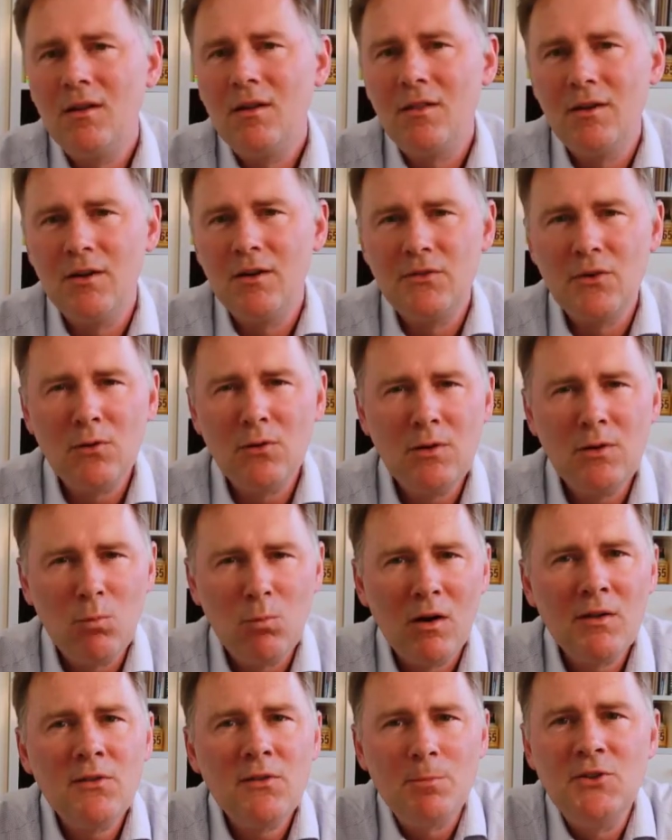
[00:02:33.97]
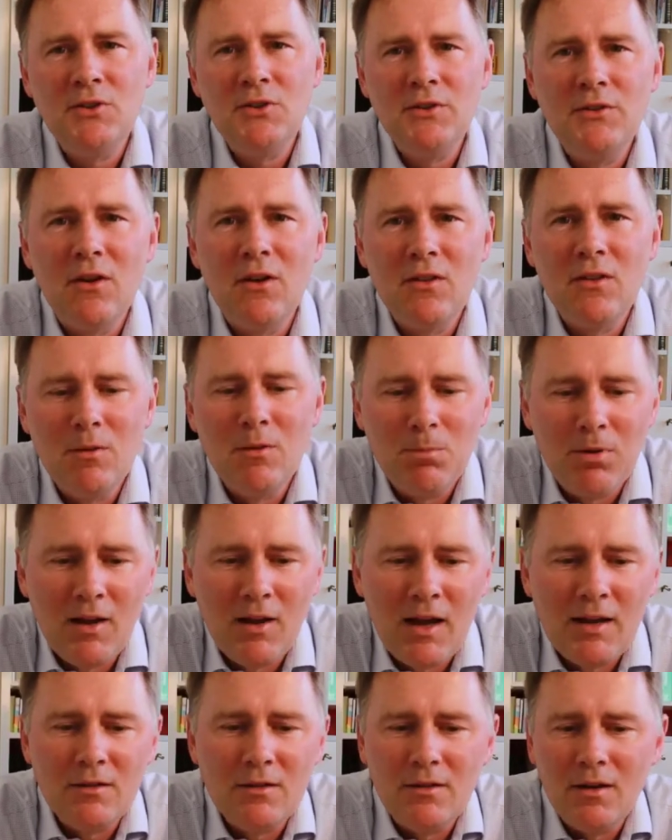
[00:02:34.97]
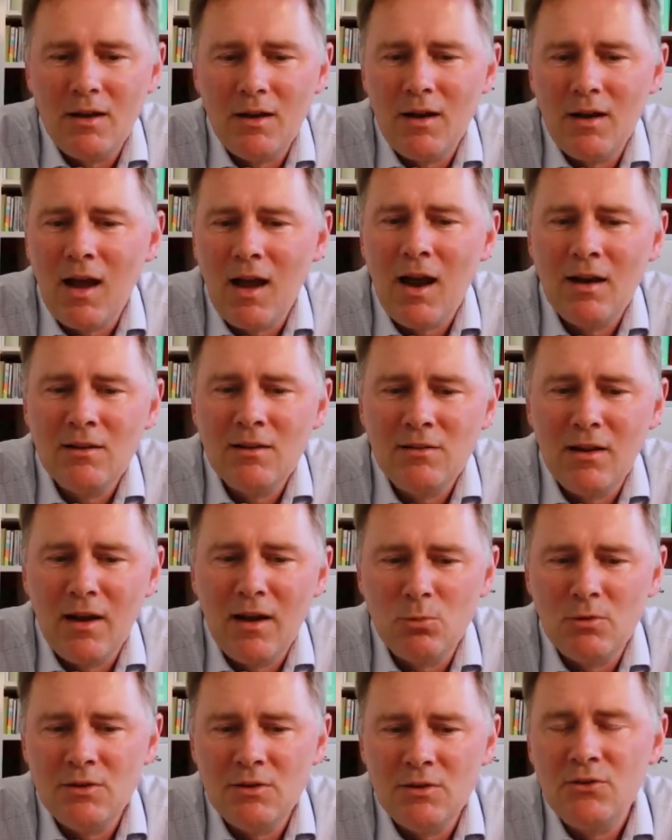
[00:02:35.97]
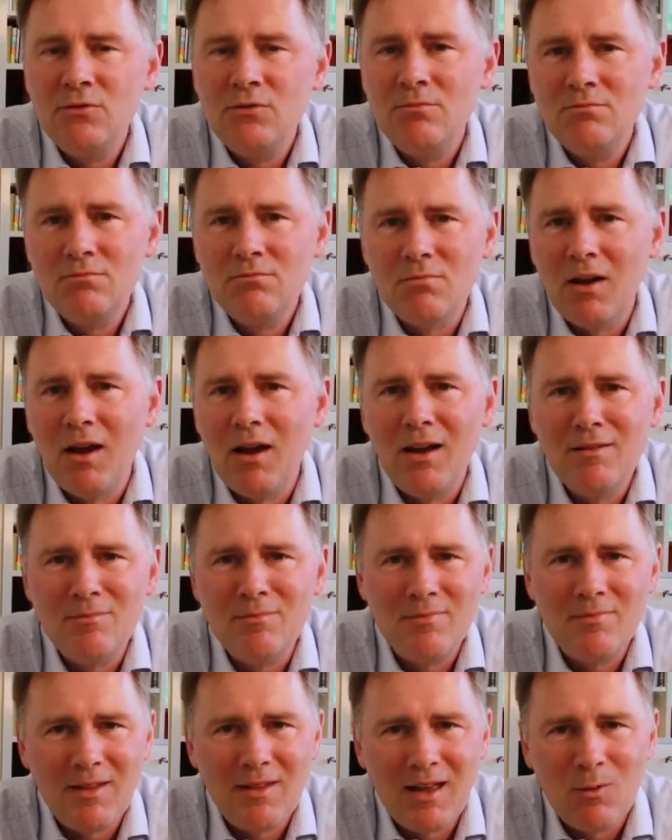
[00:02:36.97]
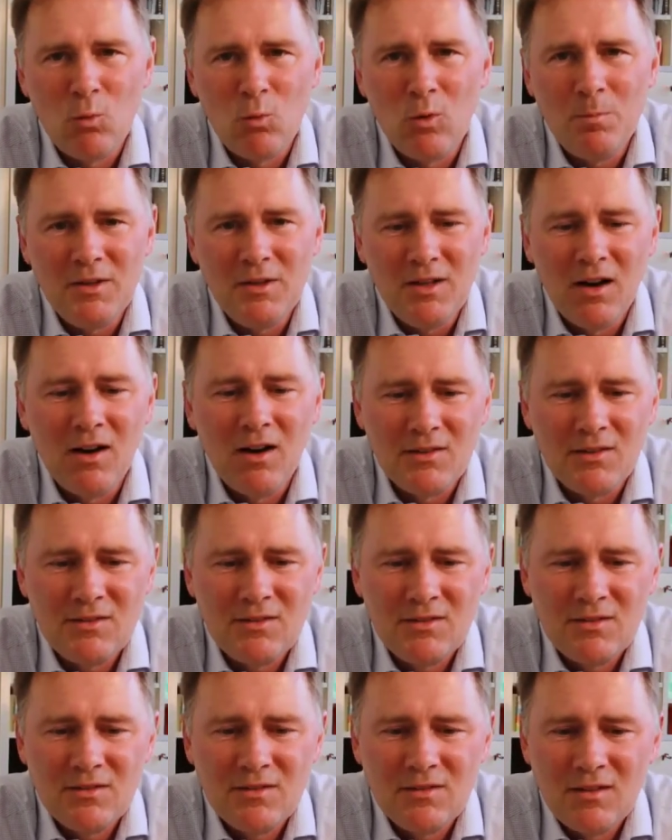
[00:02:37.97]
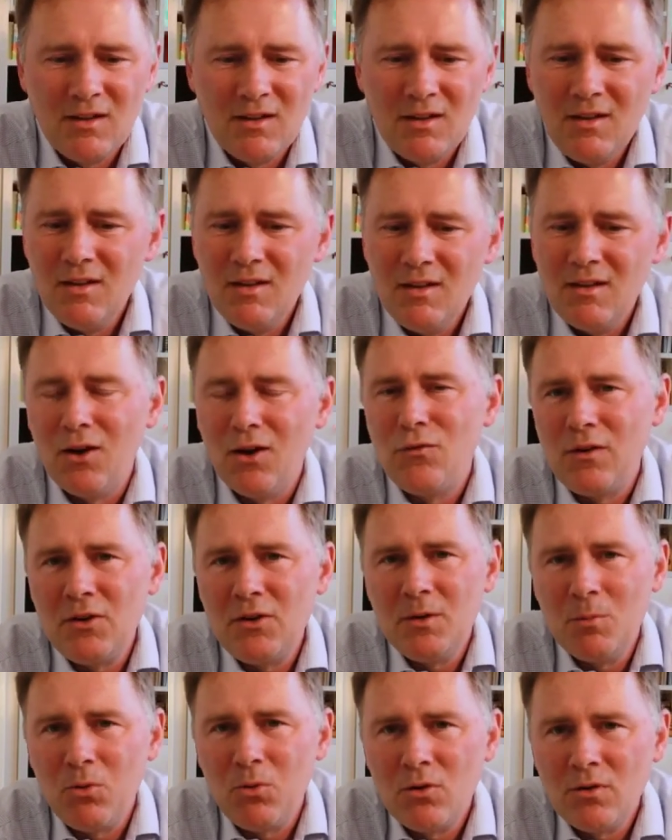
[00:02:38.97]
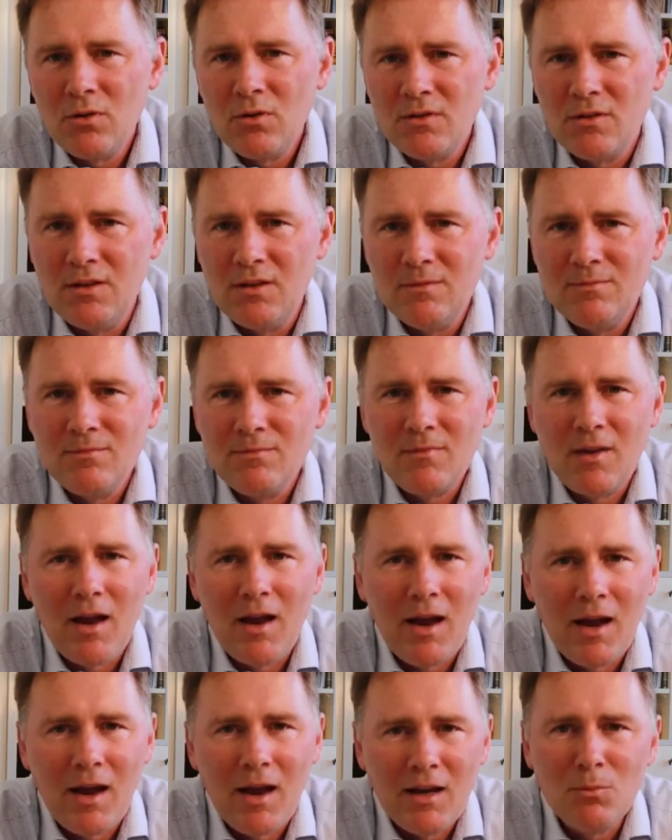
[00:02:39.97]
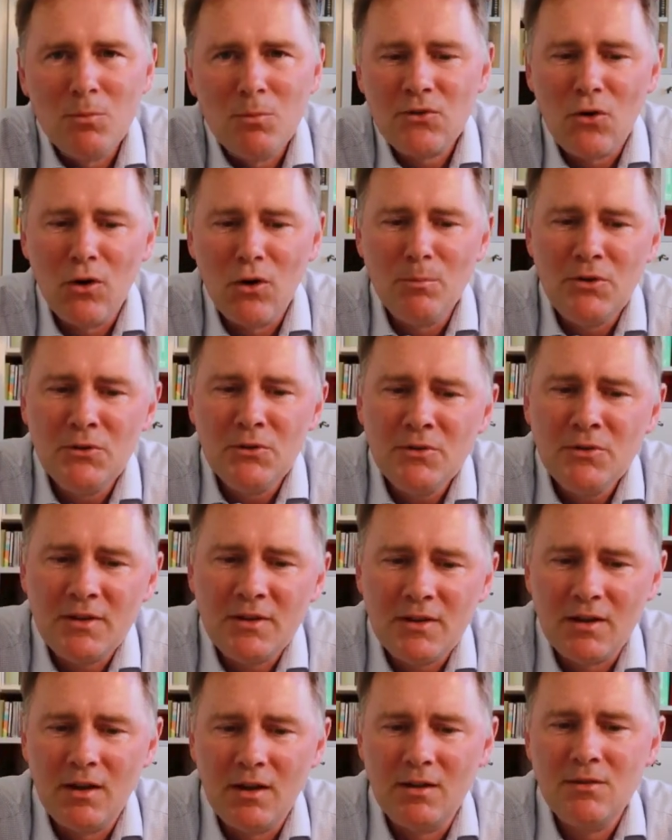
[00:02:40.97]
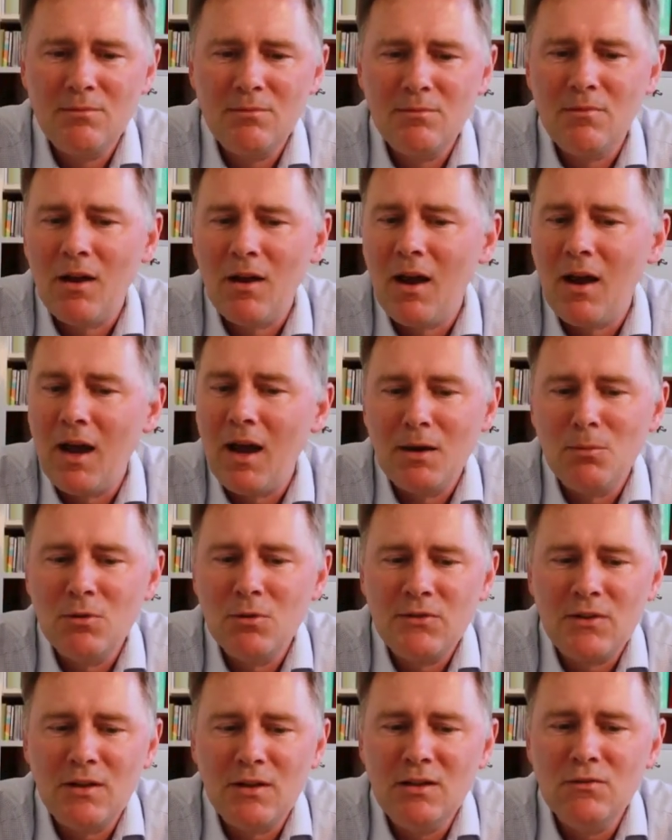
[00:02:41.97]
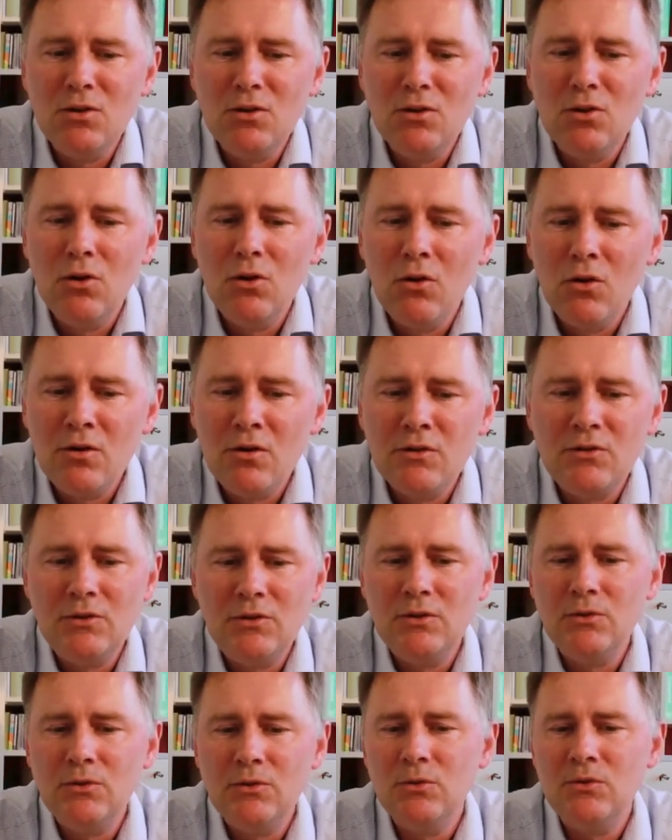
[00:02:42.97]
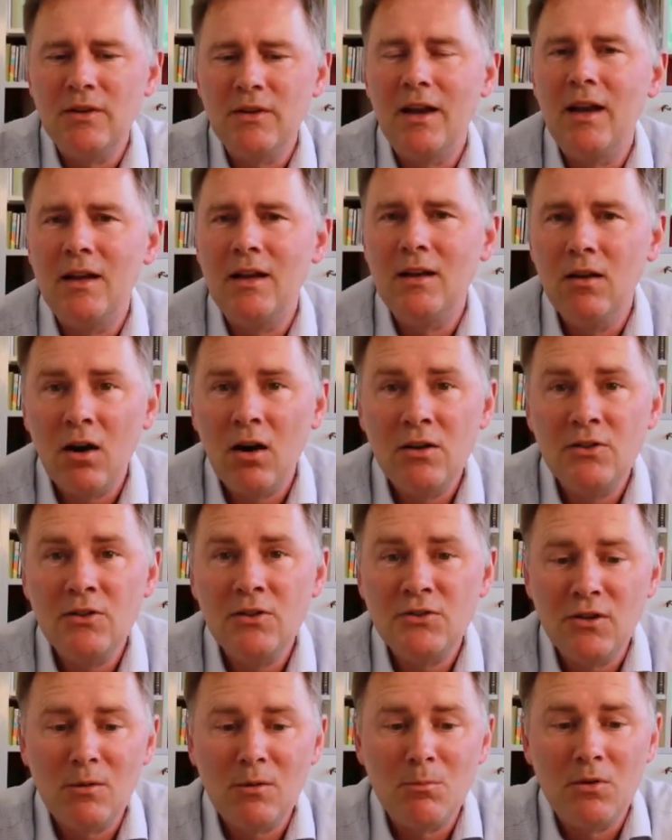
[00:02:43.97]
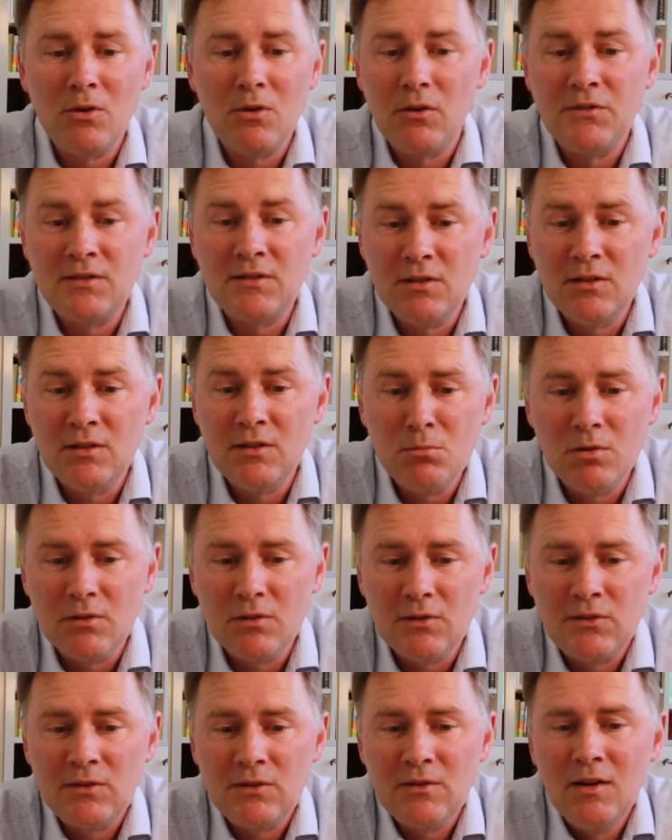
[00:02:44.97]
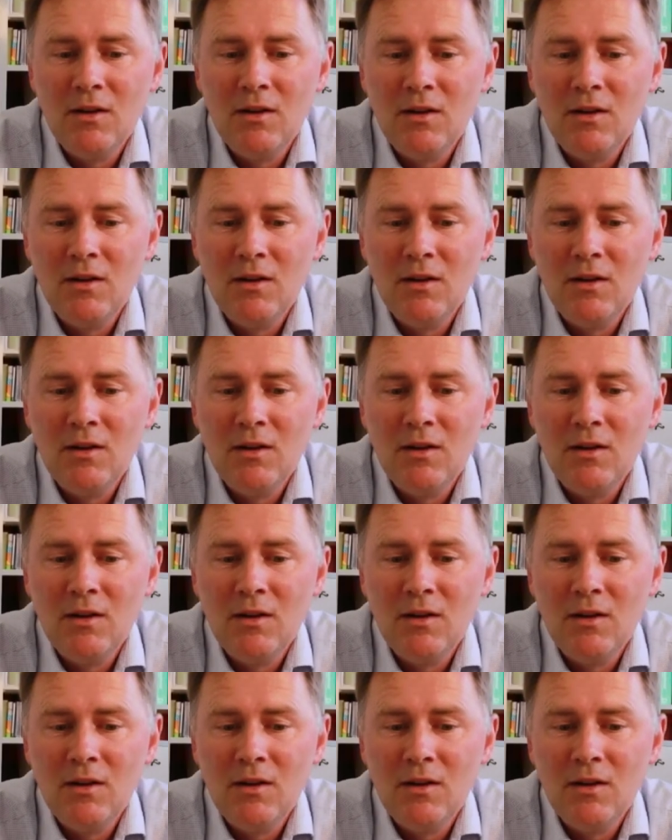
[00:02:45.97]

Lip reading: There's only one species on the planet that has language, and that will be us. Now, very importantly, animals communicate. Animals can even learn to use a large number of symbols.